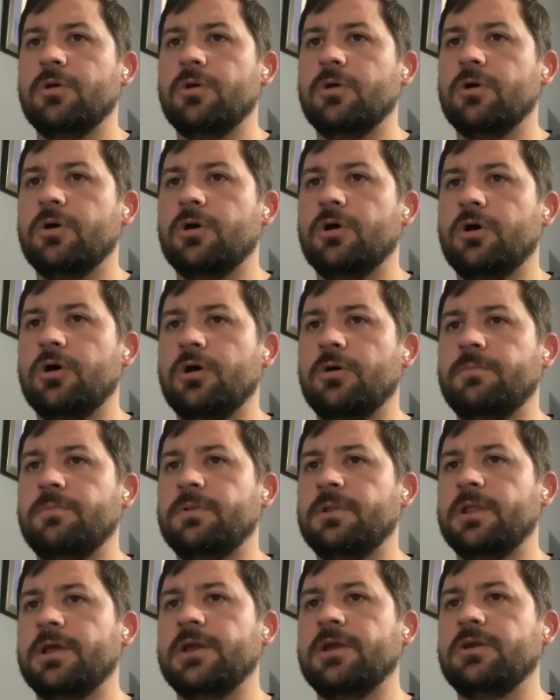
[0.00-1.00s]
All
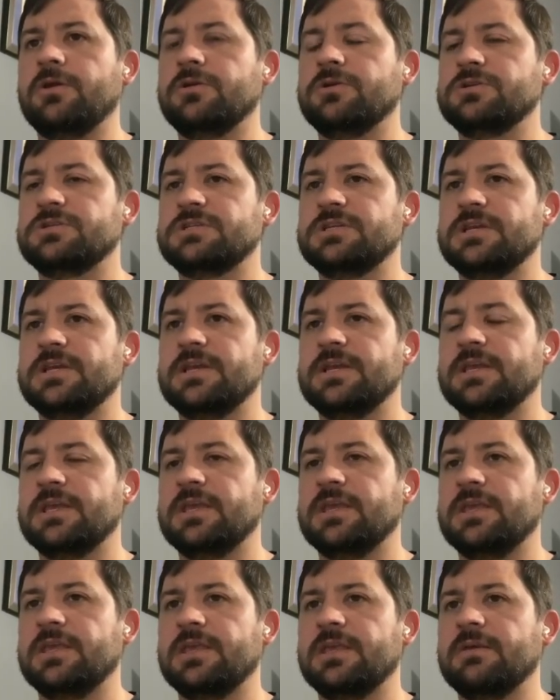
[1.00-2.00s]
players
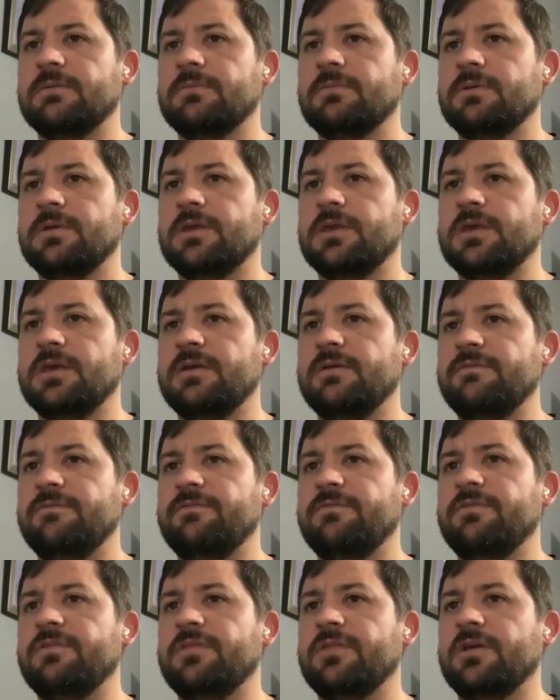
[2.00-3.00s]
give
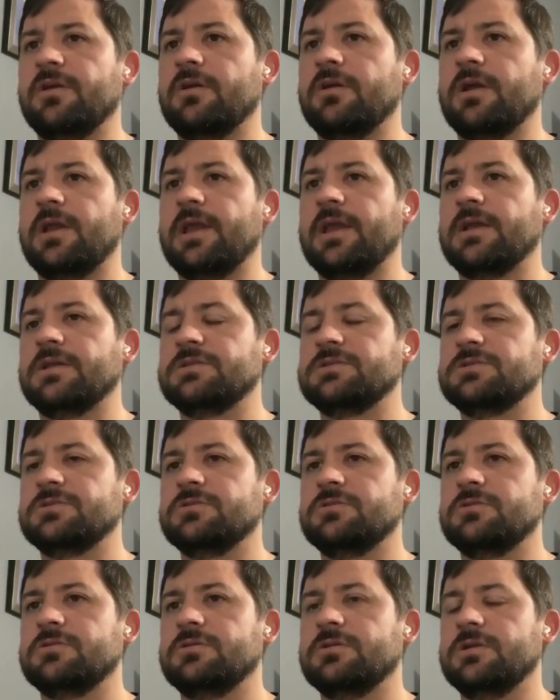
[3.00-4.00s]
their
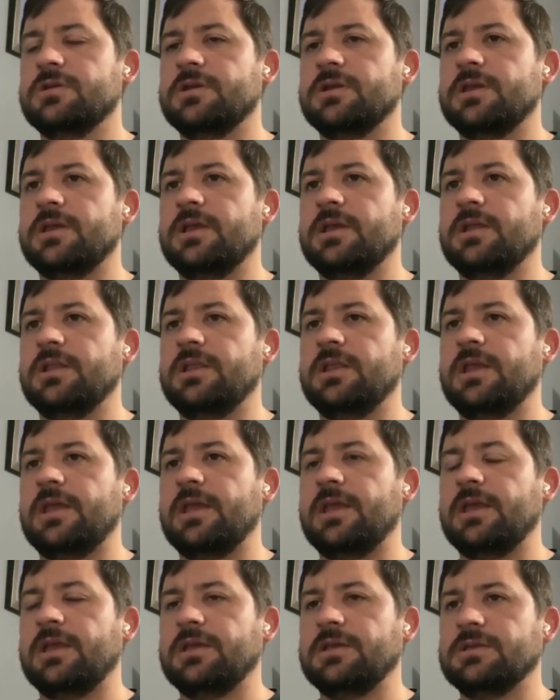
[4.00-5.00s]
answer in
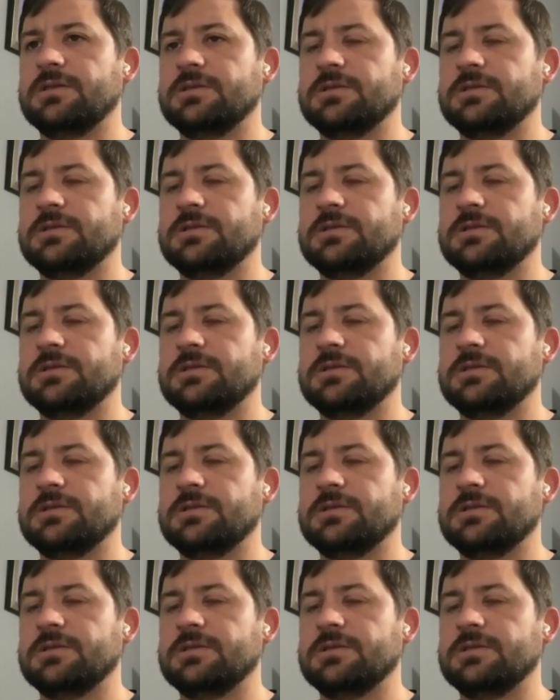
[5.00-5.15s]
a